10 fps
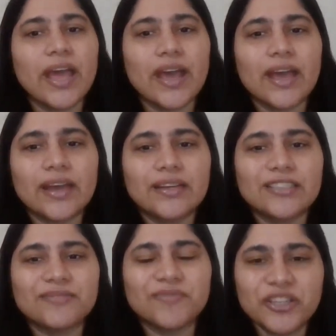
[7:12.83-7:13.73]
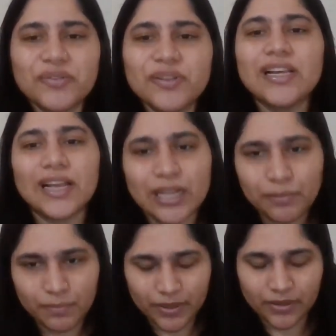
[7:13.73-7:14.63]
and it will
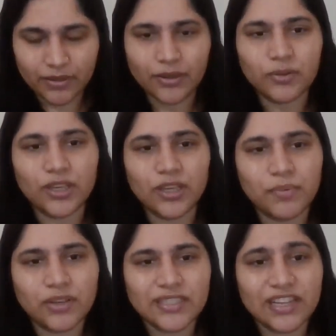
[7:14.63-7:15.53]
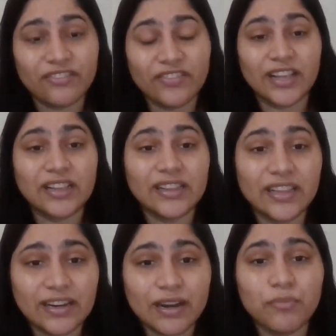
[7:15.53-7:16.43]
help you keep yourself
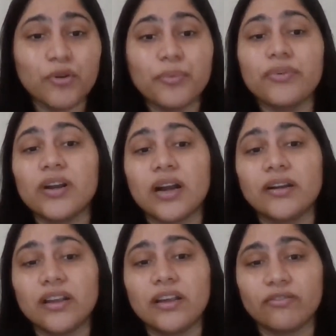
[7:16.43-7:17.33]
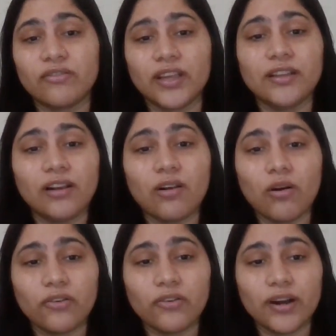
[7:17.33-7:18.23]
healthier and more productive in the
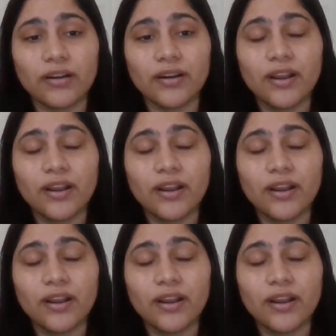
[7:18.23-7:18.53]
long run.